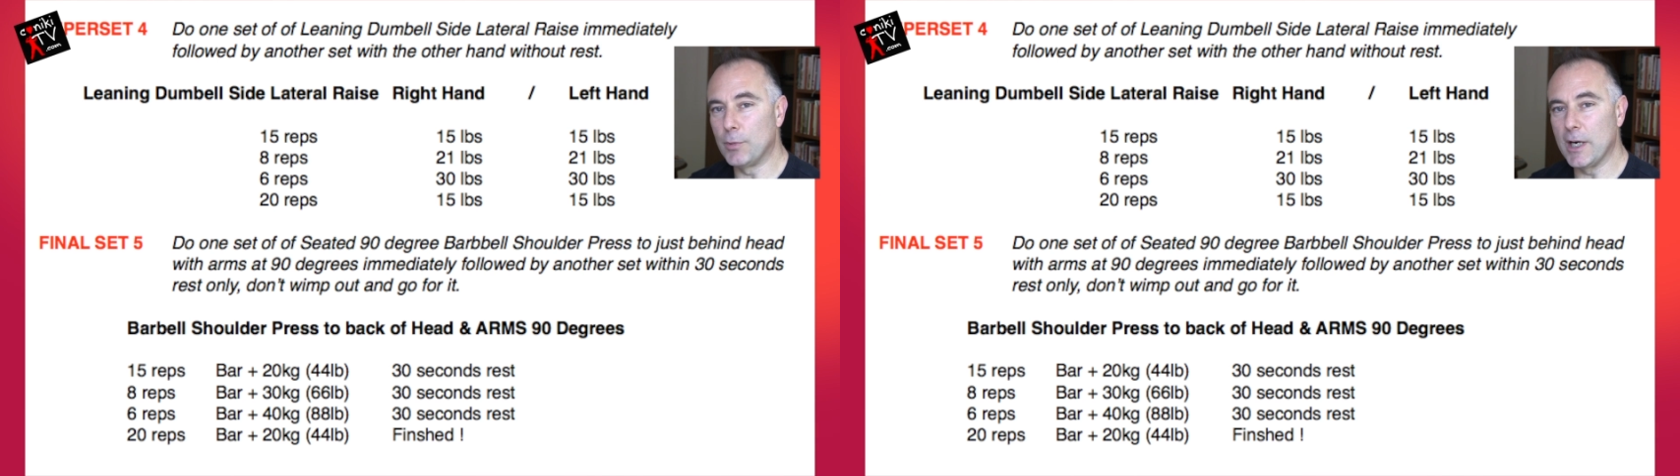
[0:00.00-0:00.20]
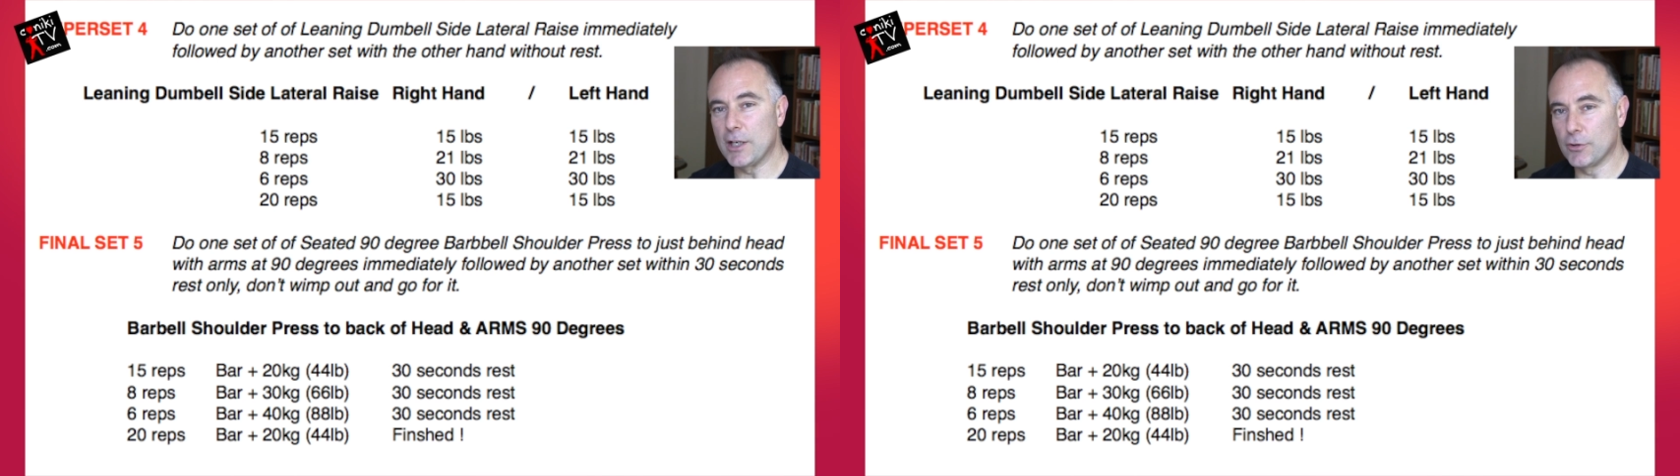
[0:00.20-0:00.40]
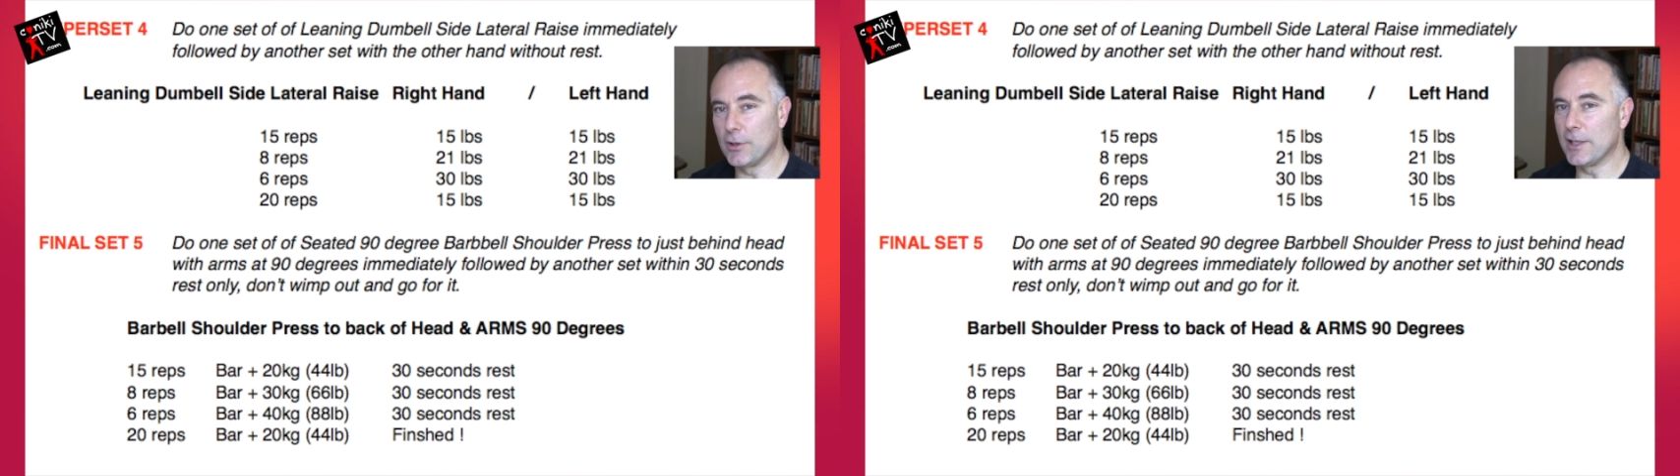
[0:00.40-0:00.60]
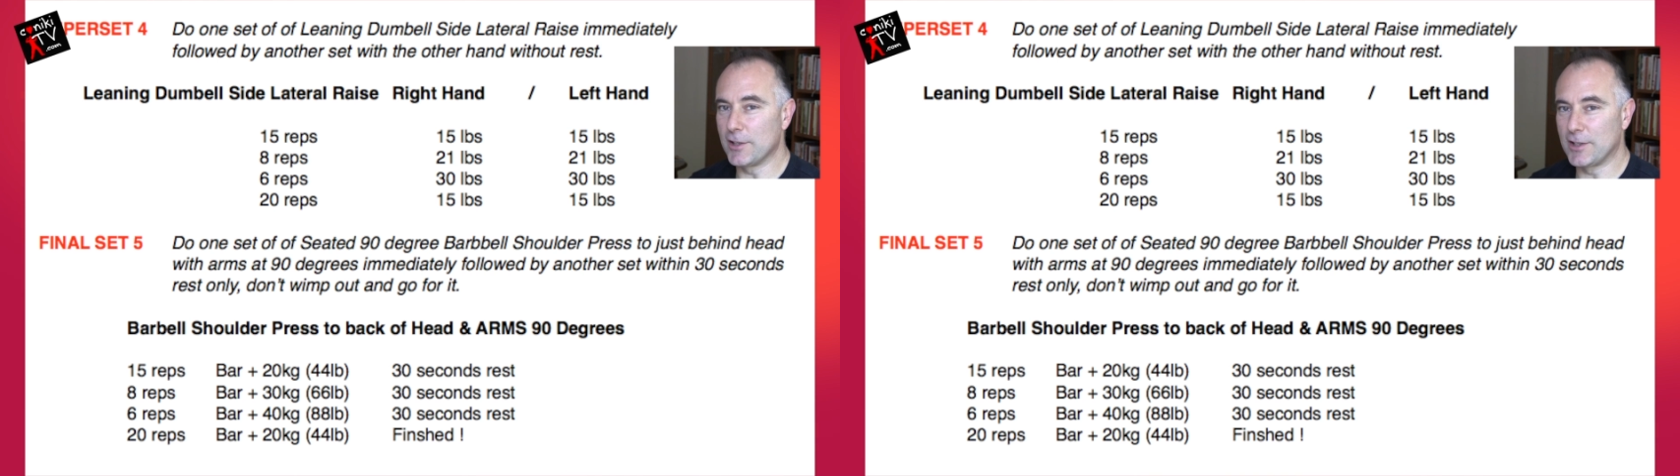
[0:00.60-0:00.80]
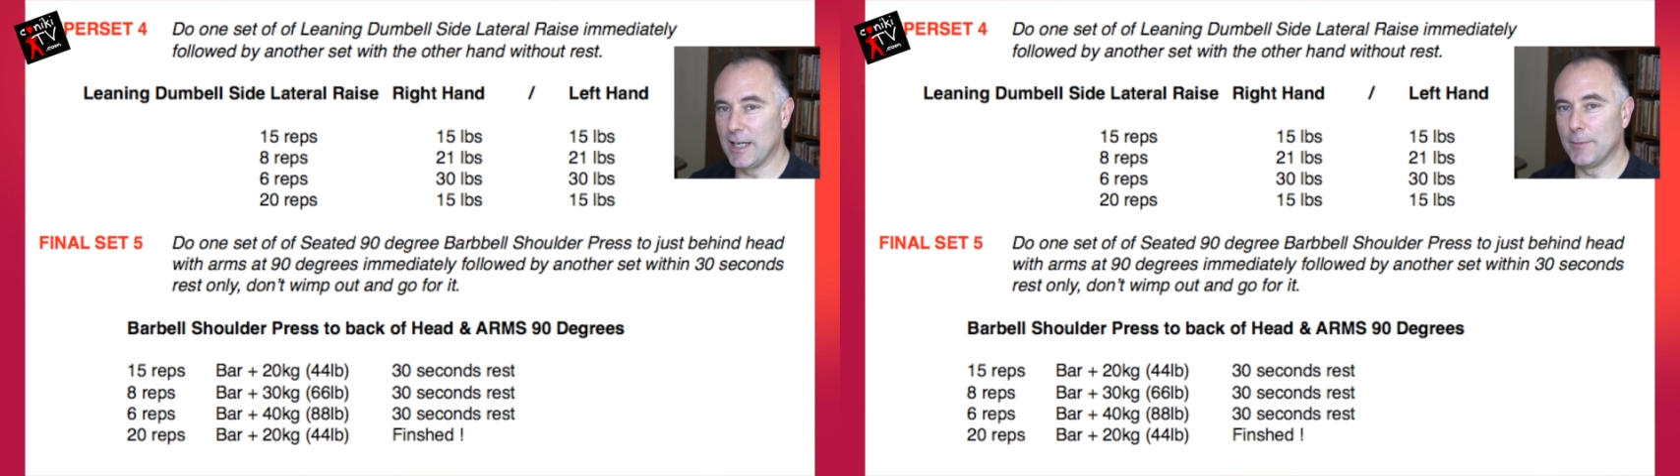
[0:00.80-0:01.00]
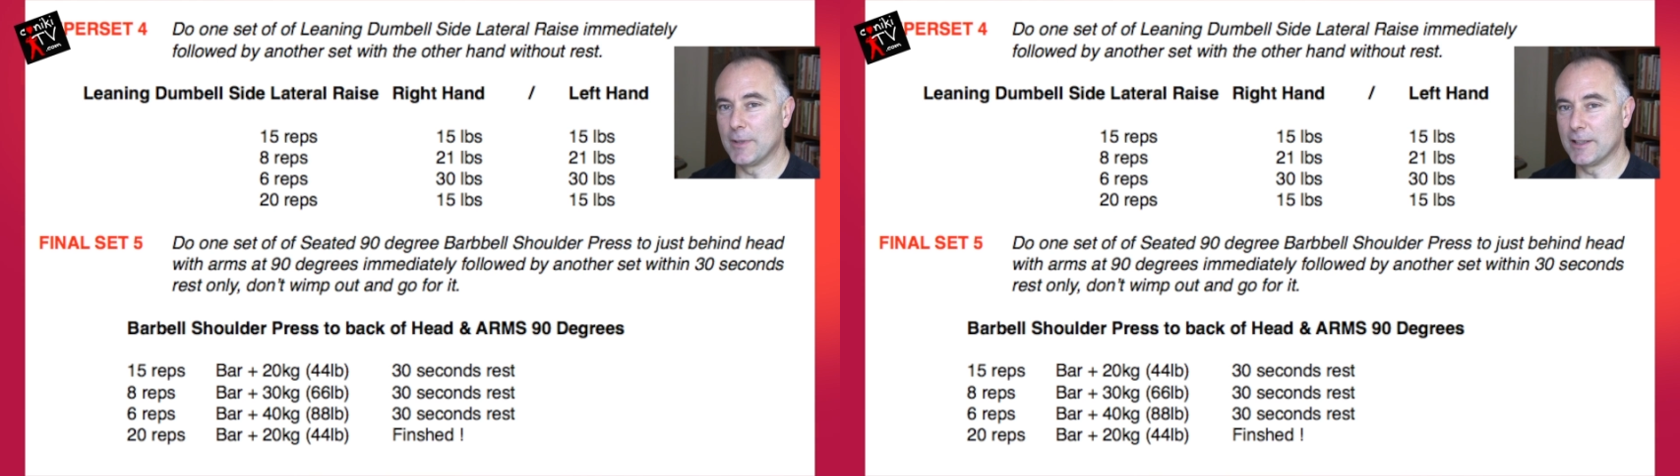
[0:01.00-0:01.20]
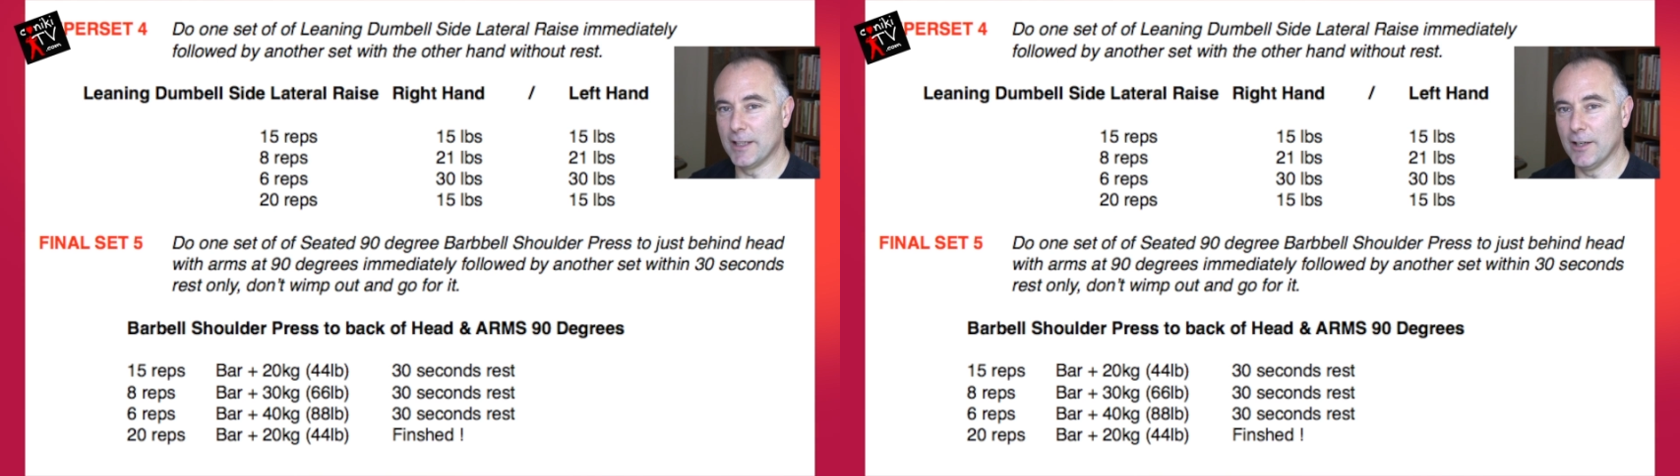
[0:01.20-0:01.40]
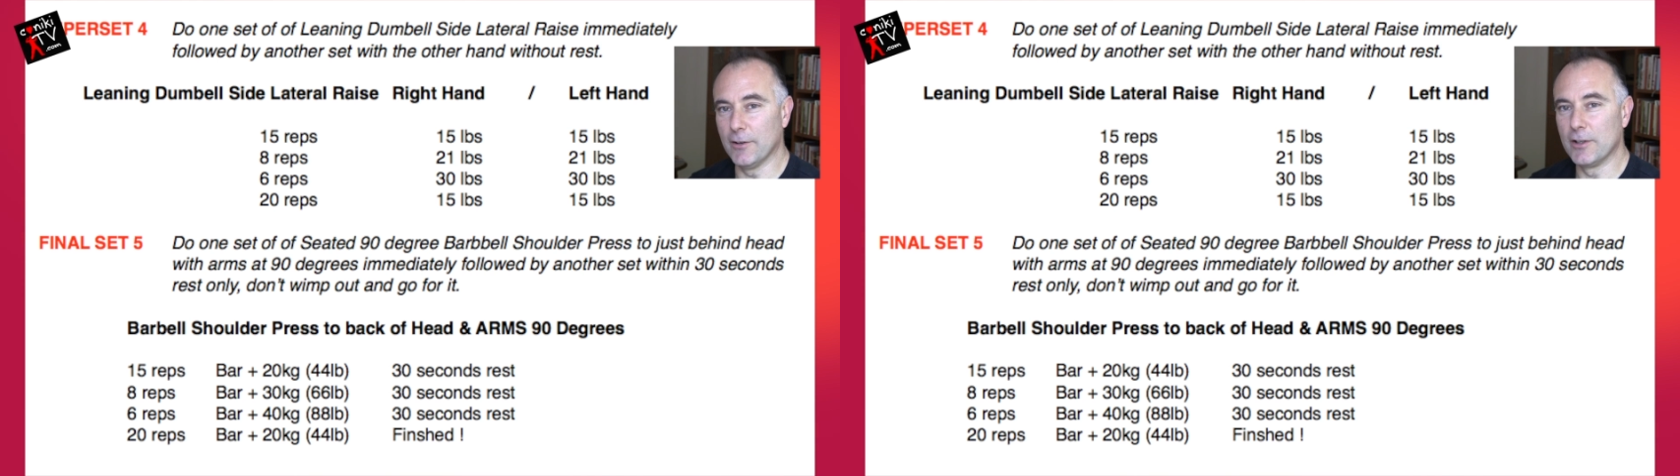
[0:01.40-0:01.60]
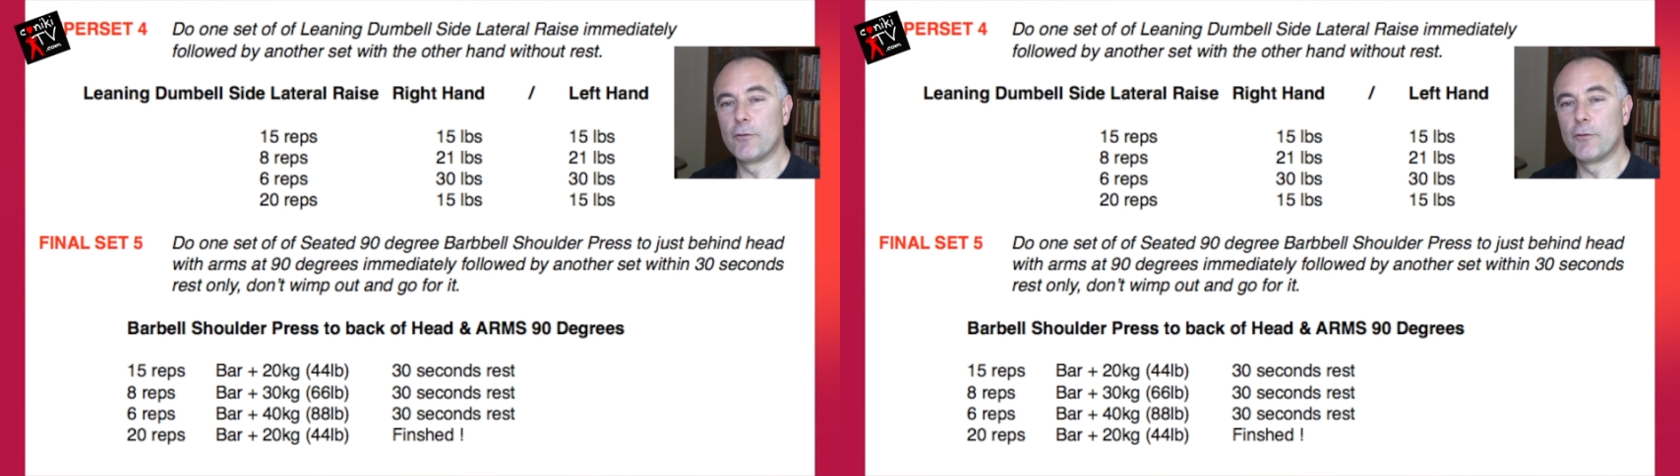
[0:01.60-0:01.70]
brakes on as it's coming down.